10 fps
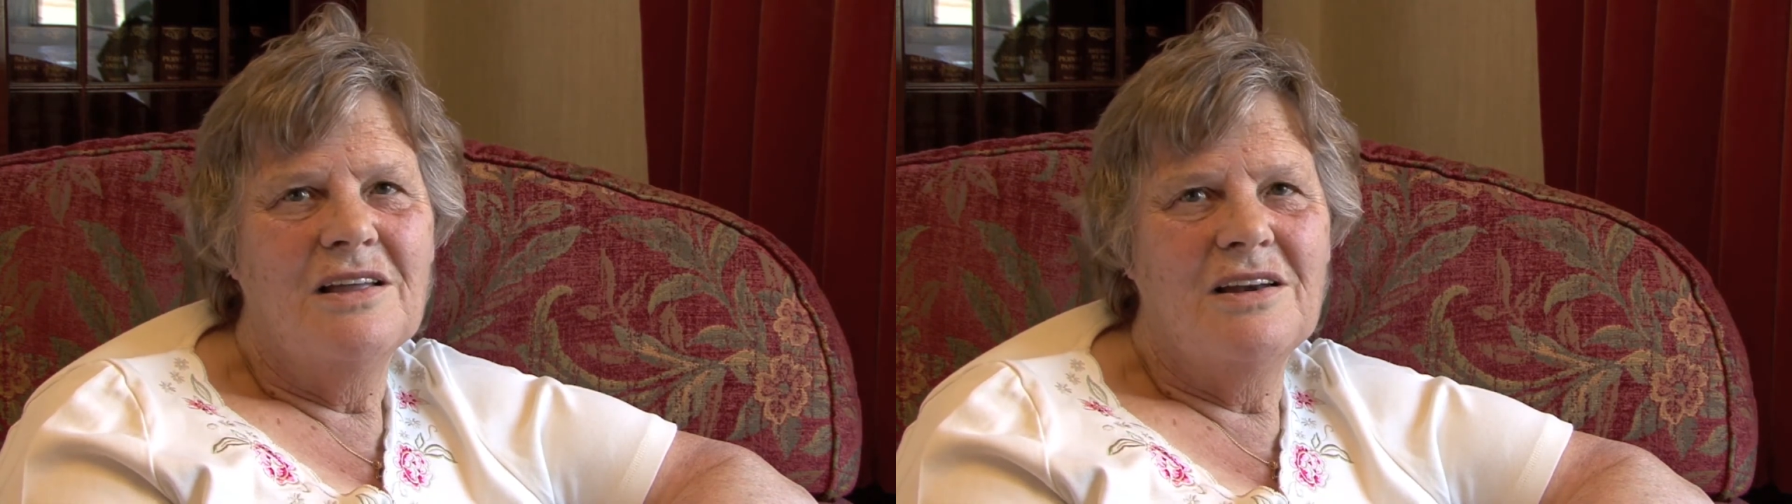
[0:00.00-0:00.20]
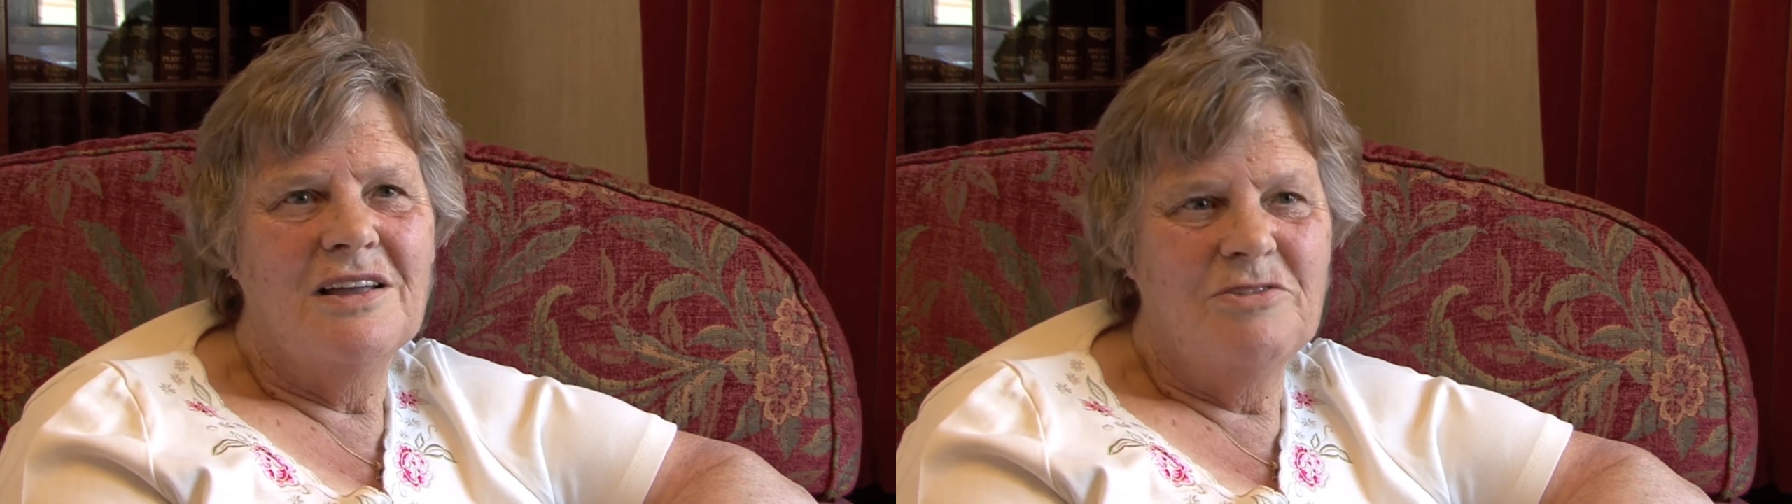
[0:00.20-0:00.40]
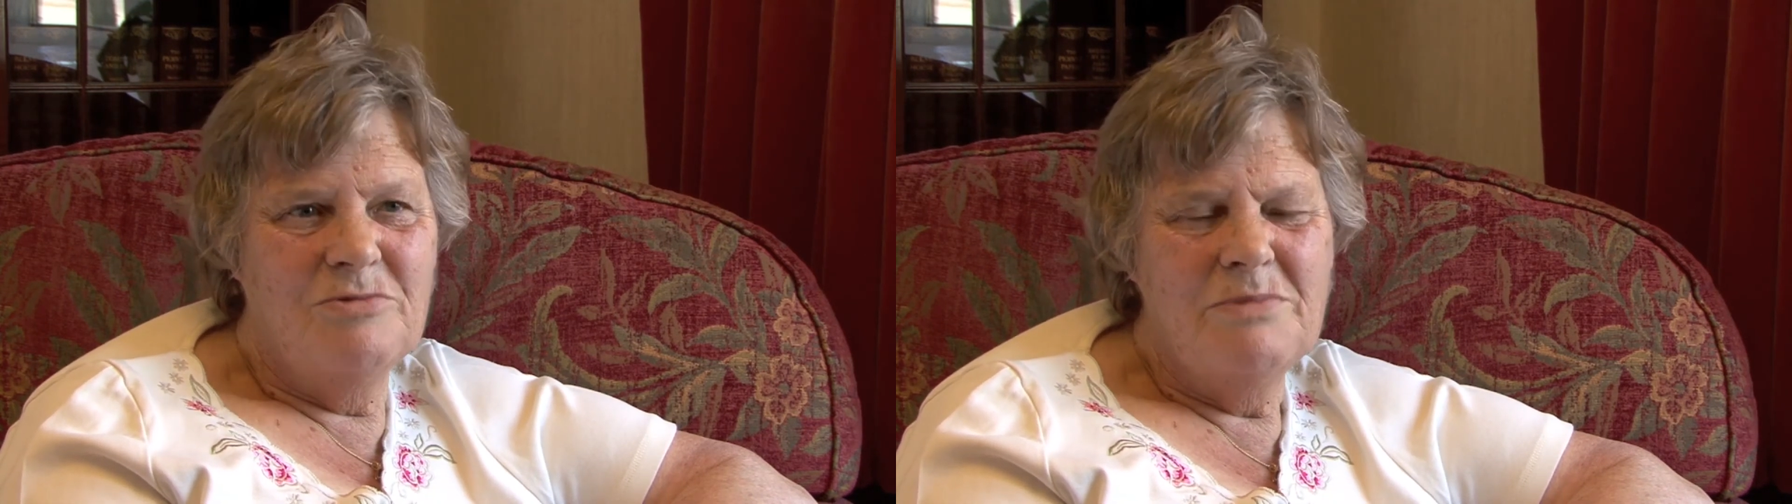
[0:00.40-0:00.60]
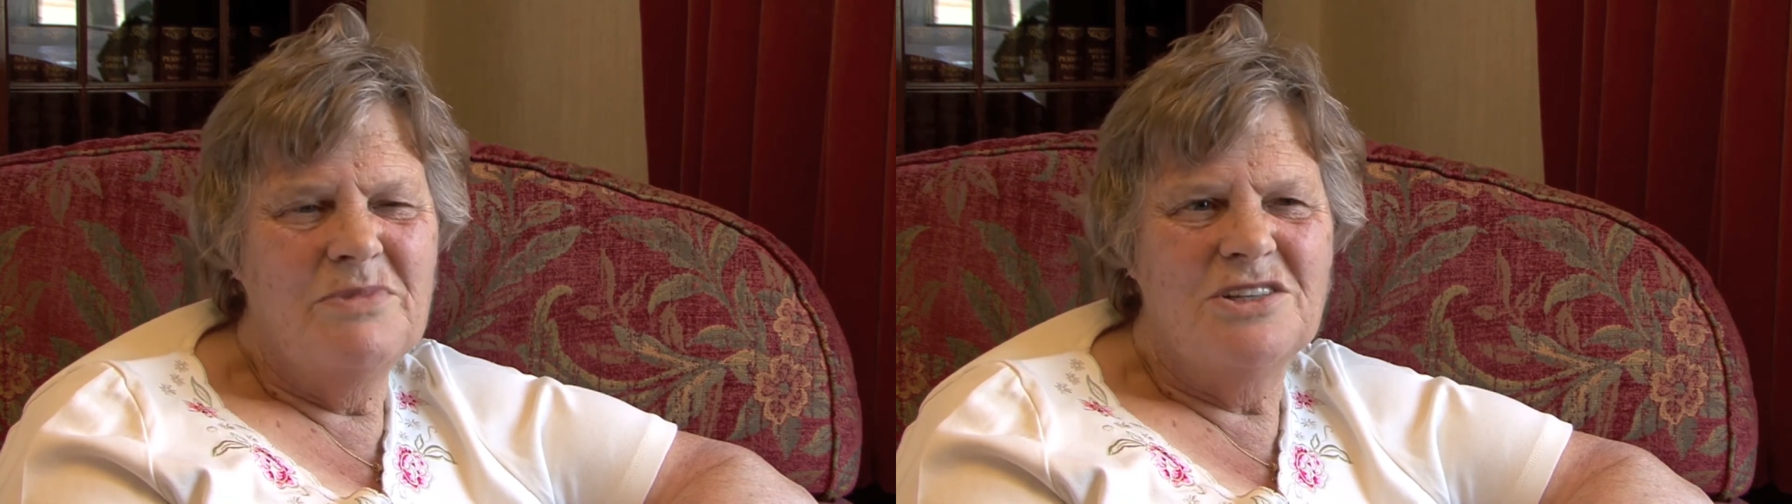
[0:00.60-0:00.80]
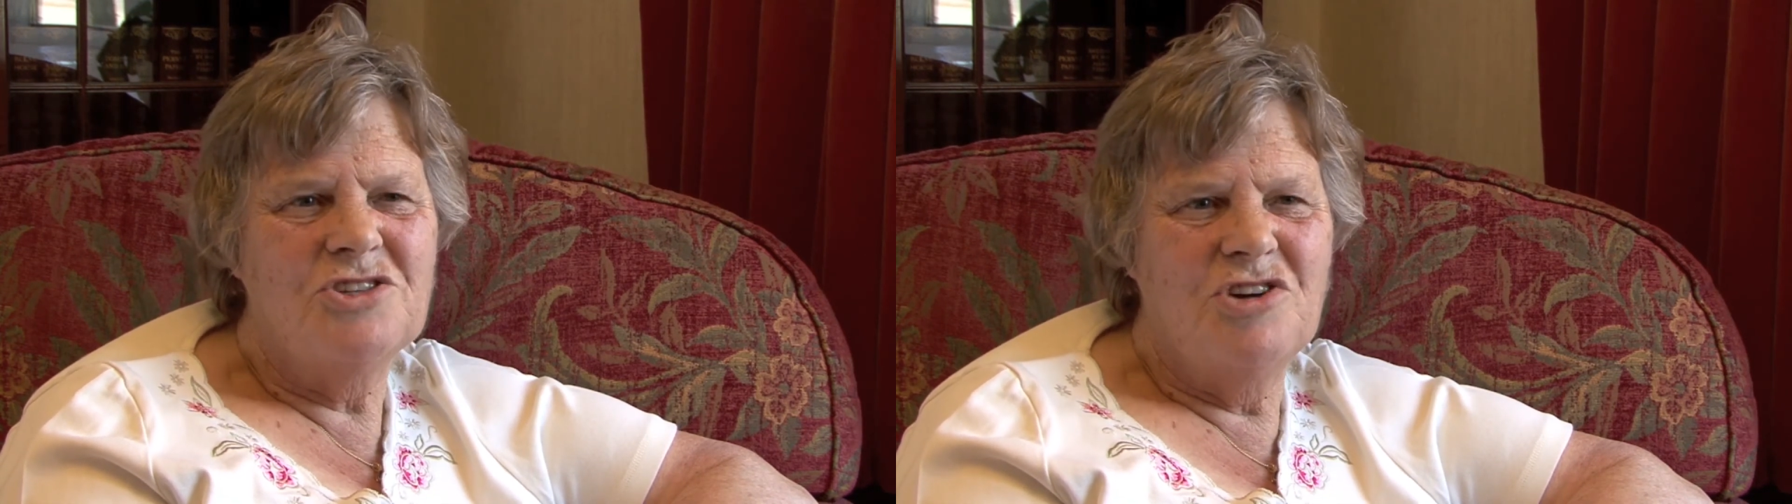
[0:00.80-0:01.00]
And I can
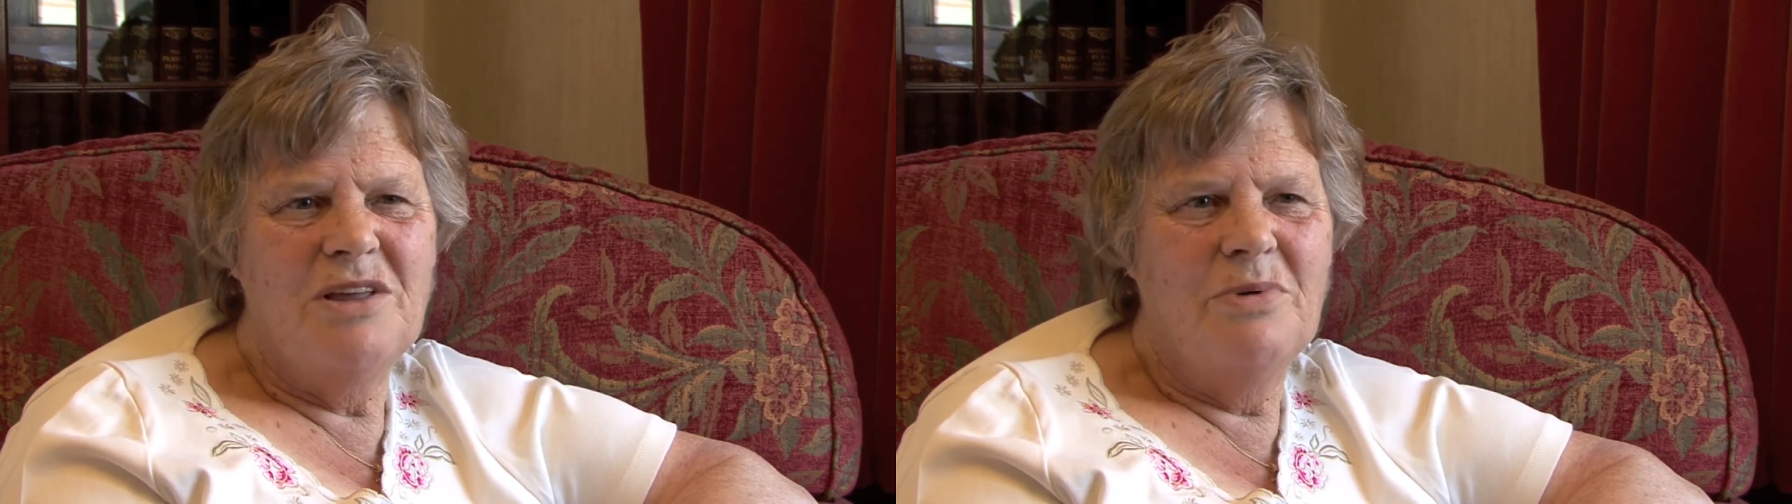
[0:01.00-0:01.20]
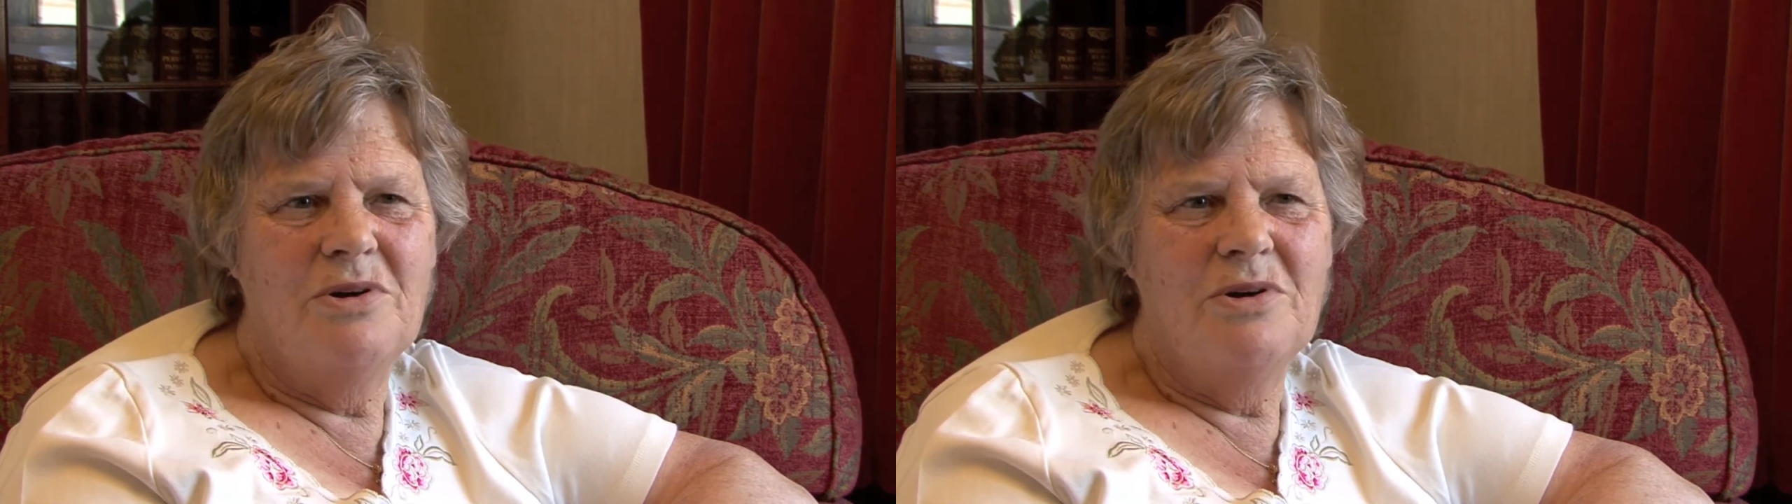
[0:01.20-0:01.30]
remember the street